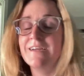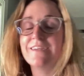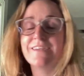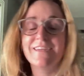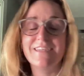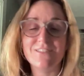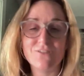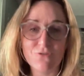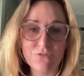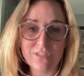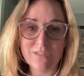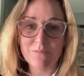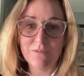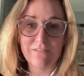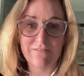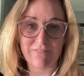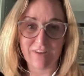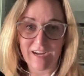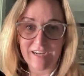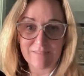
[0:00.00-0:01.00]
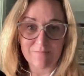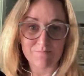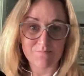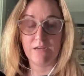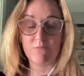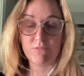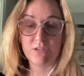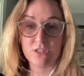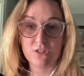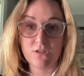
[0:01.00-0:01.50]
He's going to be fine.
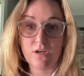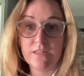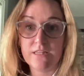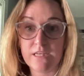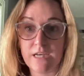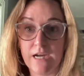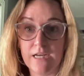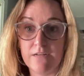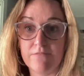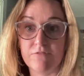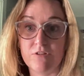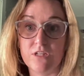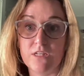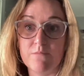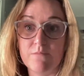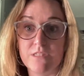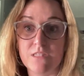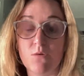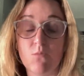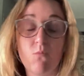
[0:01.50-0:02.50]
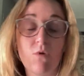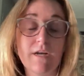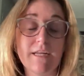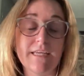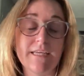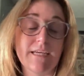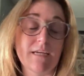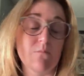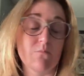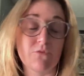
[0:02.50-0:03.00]
And we saw the kind of glimpse of what
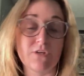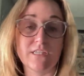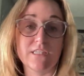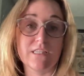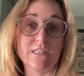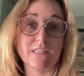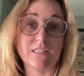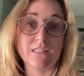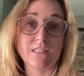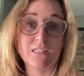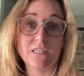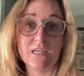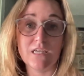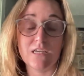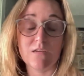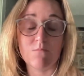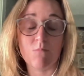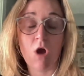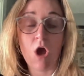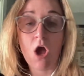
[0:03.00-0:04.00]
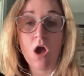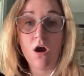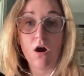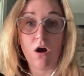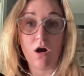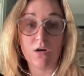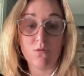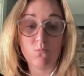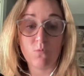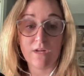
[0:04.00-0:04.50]
he can bring to this team
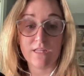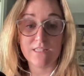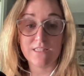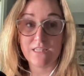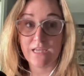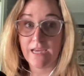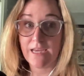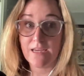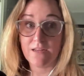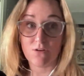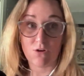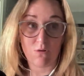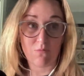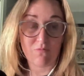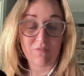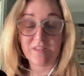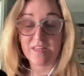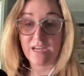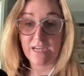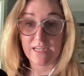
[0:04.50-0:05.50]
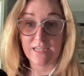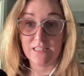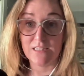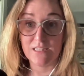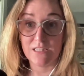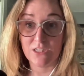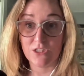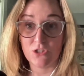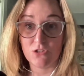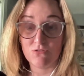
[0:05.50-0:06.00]
on Wednesday. And hopefully that
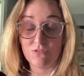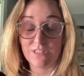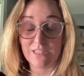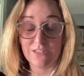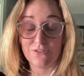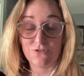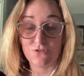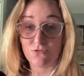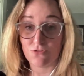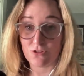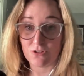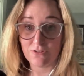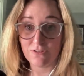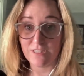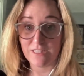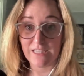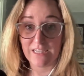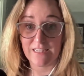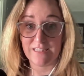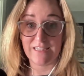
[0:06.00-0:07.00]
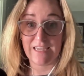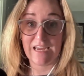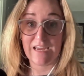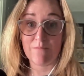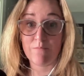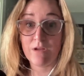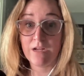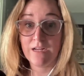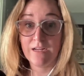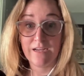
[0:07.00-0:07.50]
continues into Thursday's
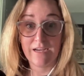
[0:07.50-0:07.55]
game.